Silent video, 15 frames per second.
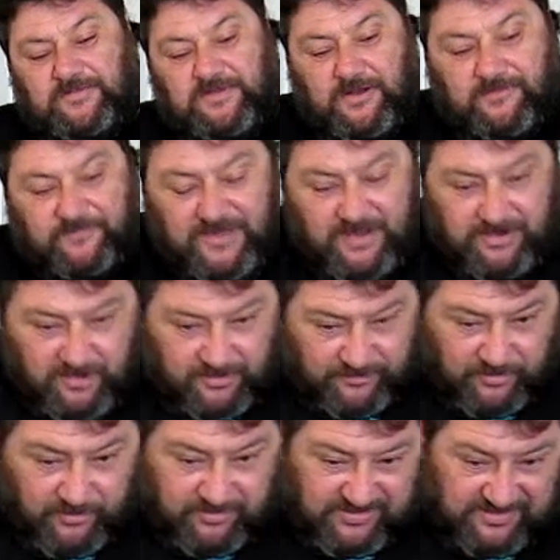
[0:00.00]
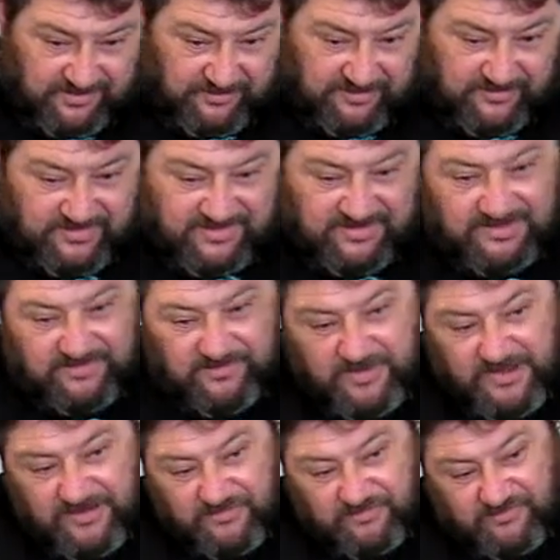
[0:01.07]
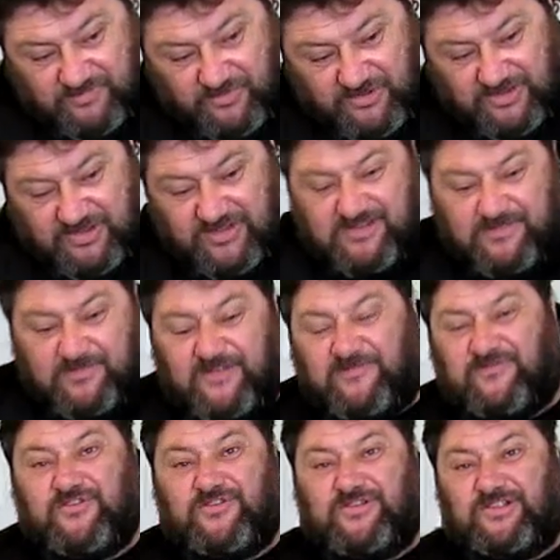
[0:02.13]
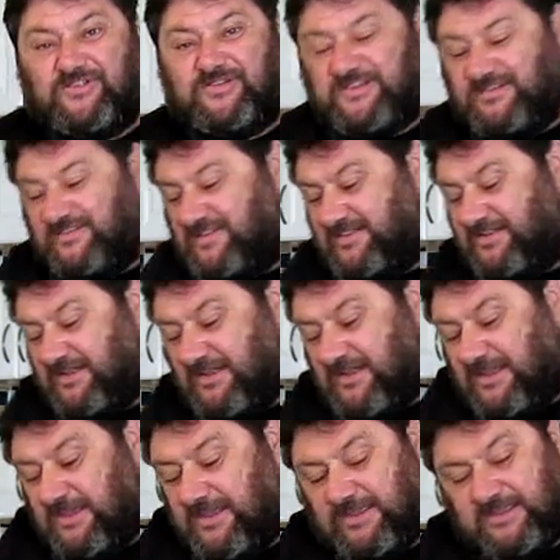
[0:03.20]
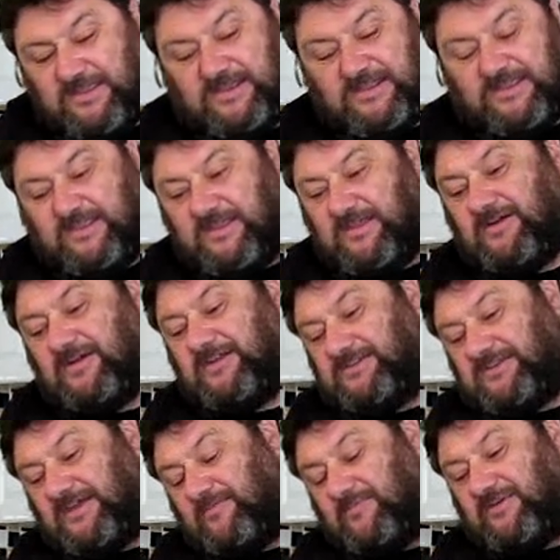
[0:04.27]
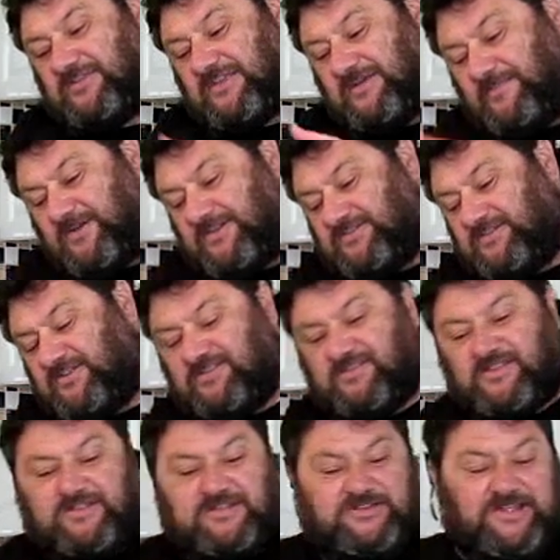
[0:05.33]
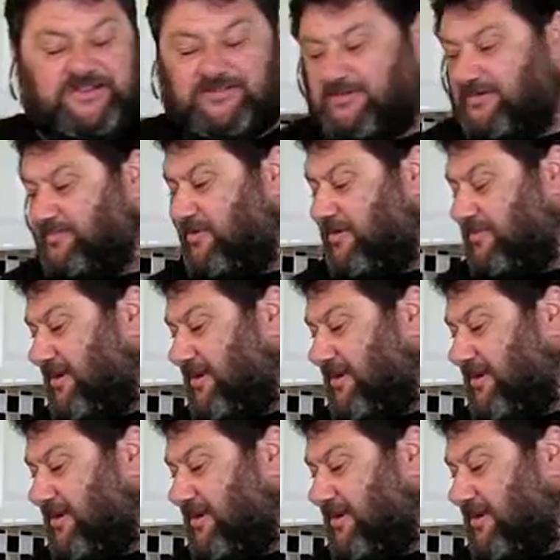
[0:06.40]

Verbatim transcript: I've now got probably somewhere in the vicinity of about, looking at this, about 13 litres in here. I don't want that much. This is only a 10 litre pot.